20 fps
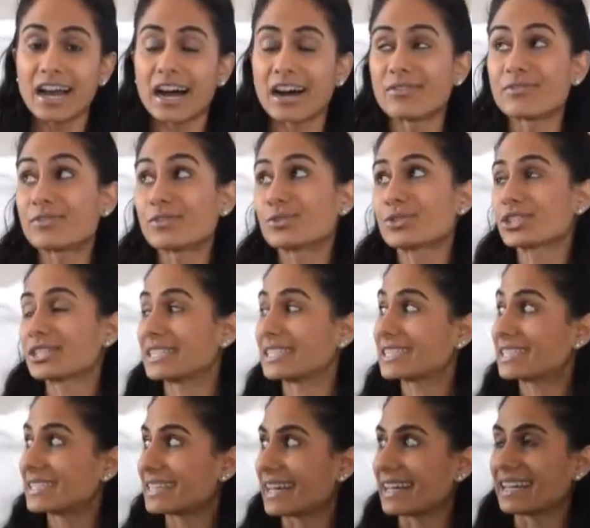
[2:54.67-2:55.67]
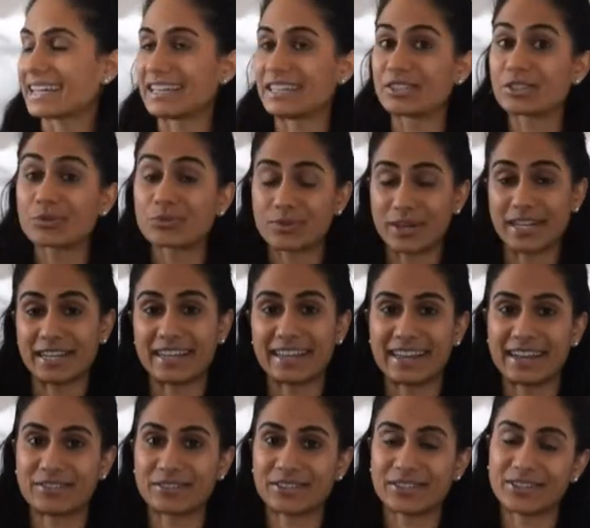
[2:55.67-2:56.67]
Unfortunately today it's raining
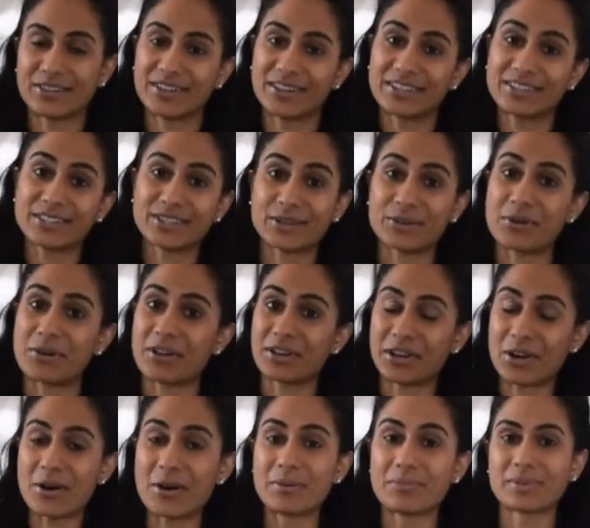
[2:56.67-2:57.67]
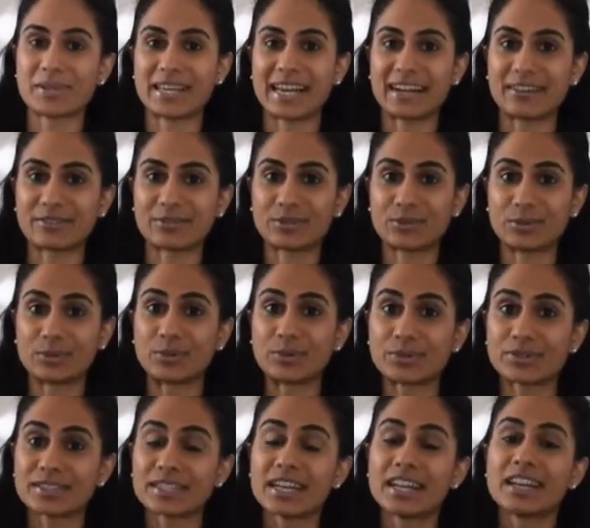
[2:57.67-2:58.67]
outside, so I can't be outdoors.